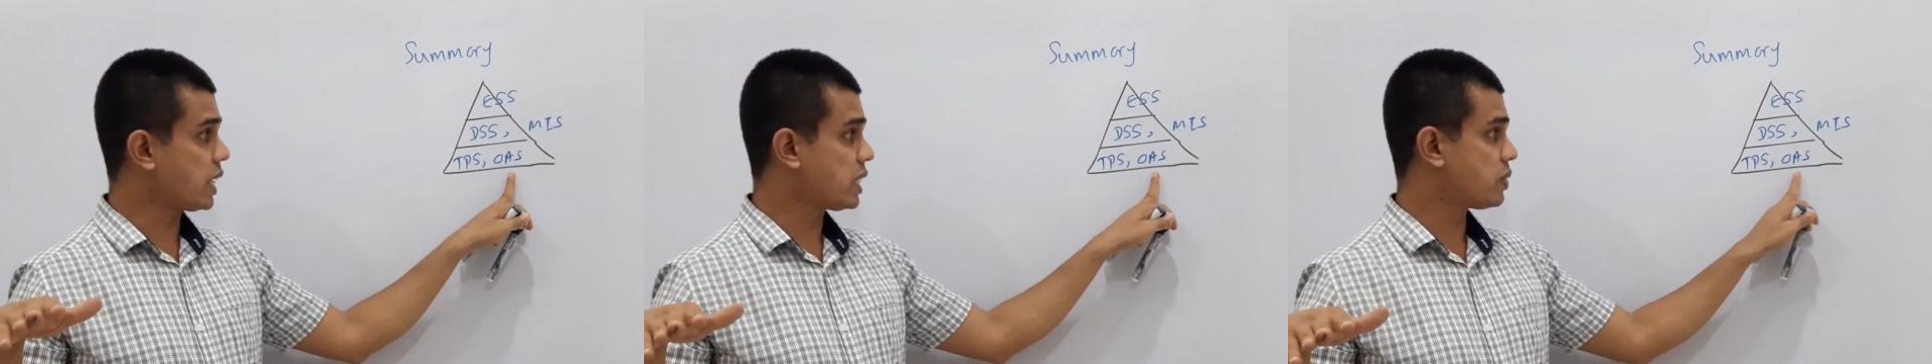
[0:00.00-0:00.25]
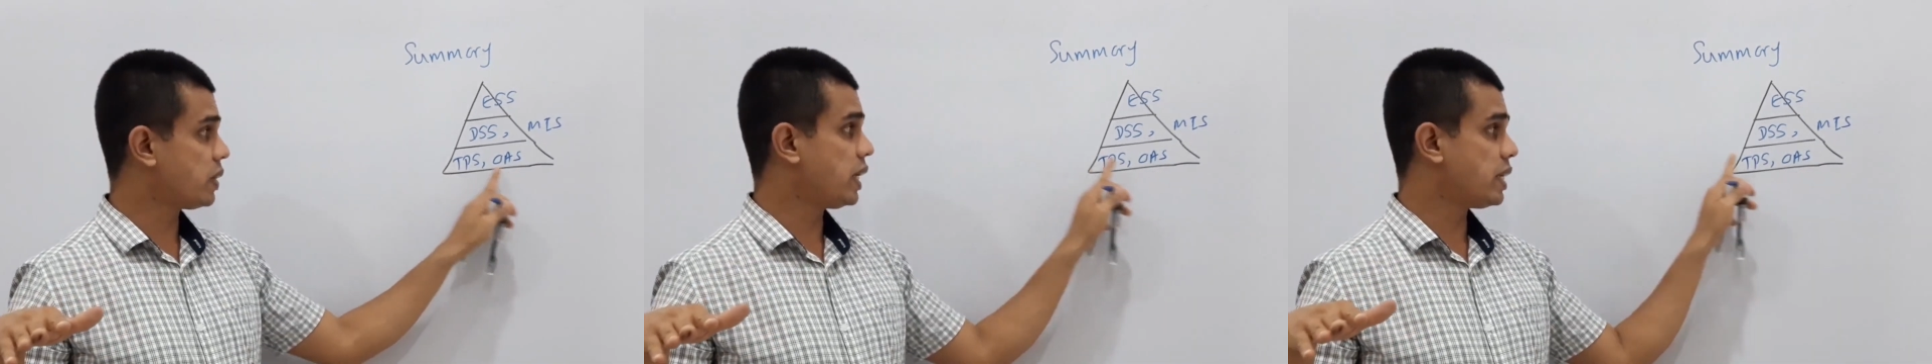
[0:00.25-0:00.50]

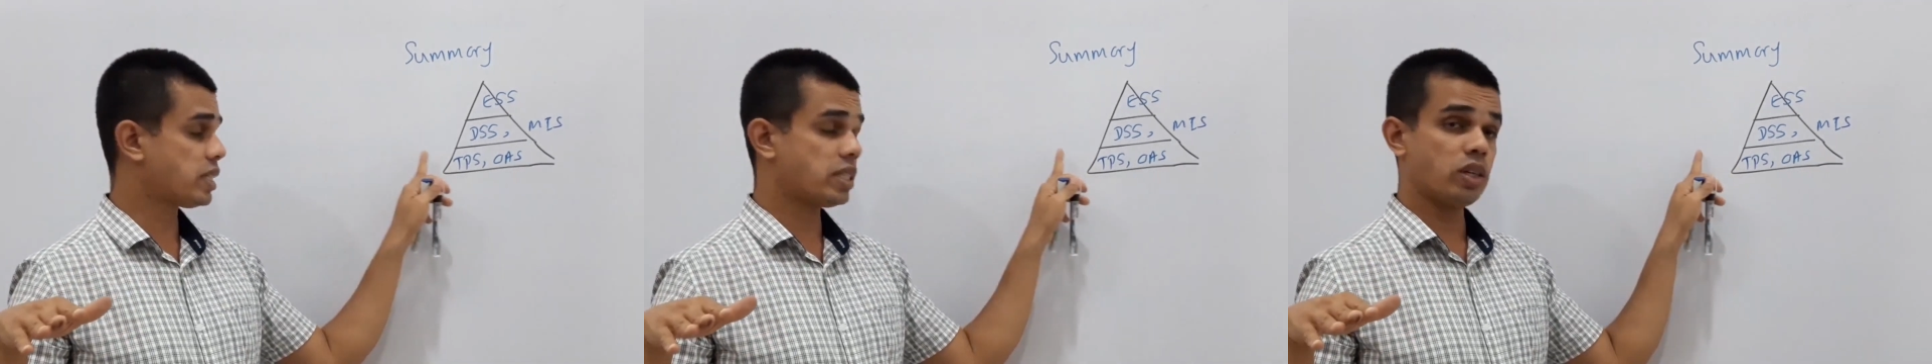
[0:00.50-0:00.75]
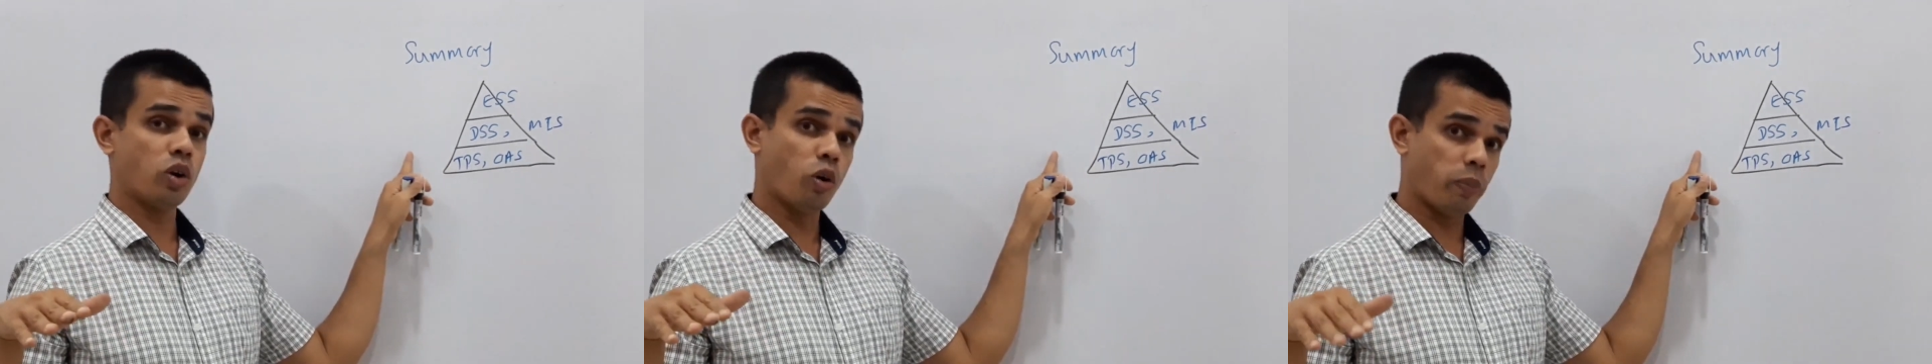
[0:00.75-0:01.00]
as well as
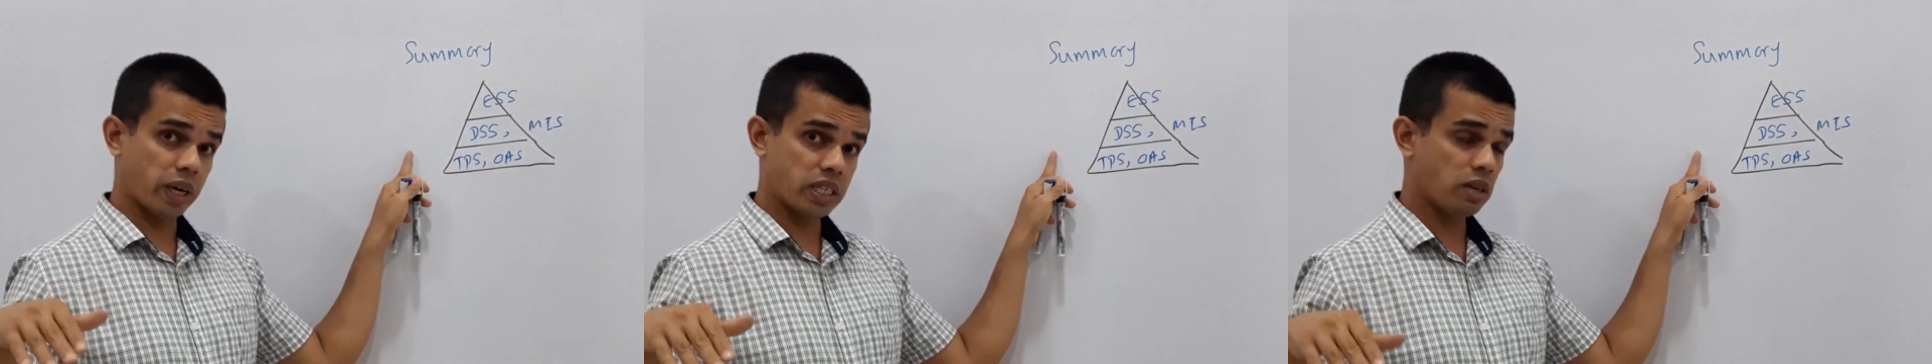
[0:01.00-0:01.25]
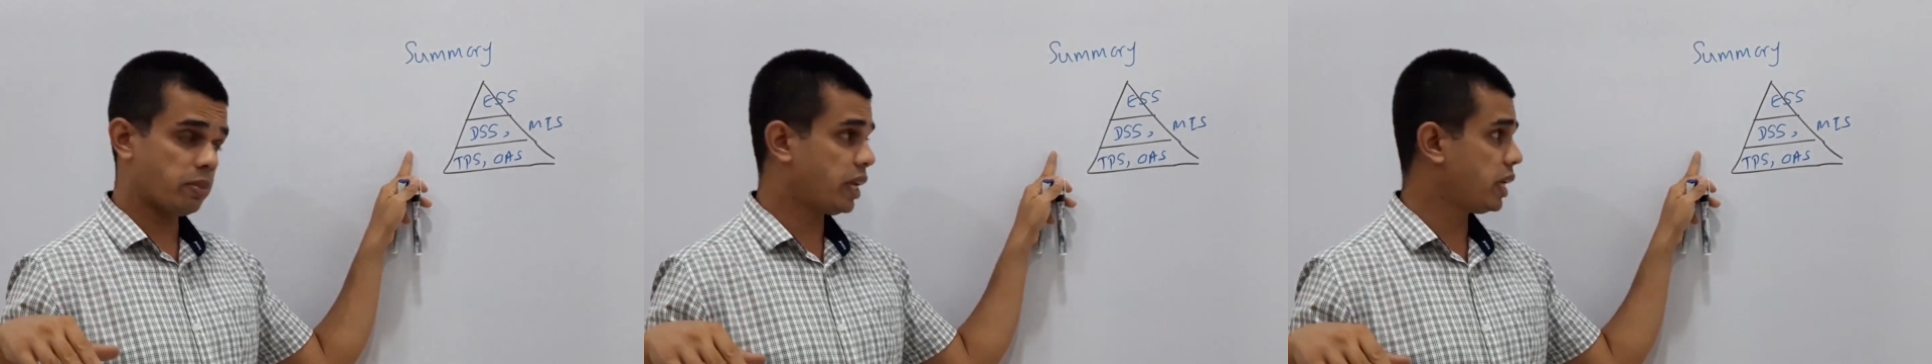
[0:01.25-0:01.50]
the
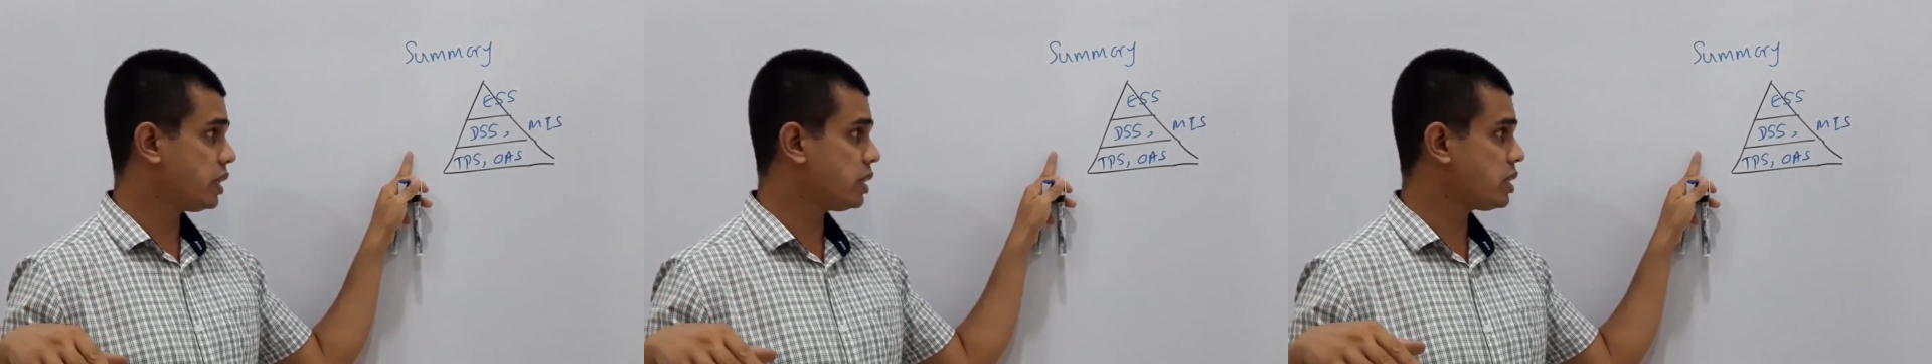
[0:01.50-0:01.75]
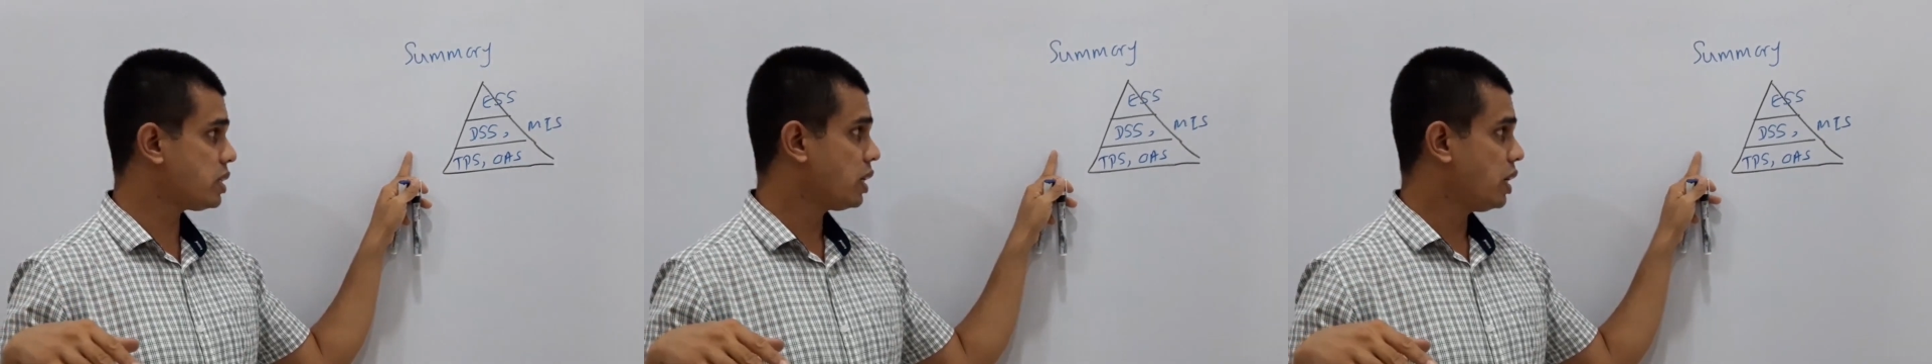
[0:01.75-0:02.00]
operational
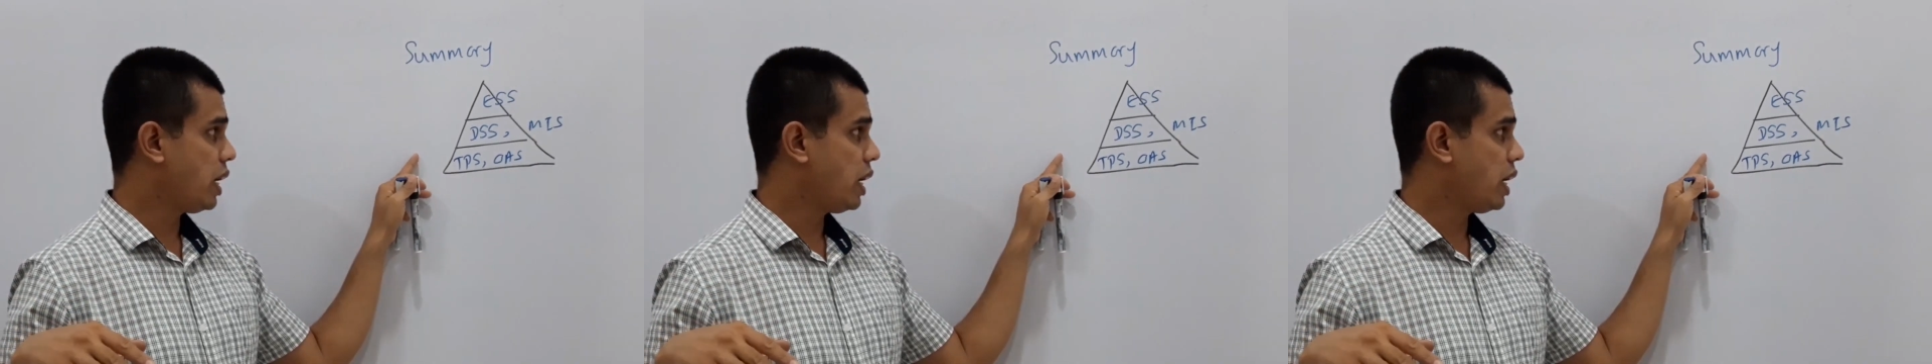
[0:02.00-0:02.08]
managers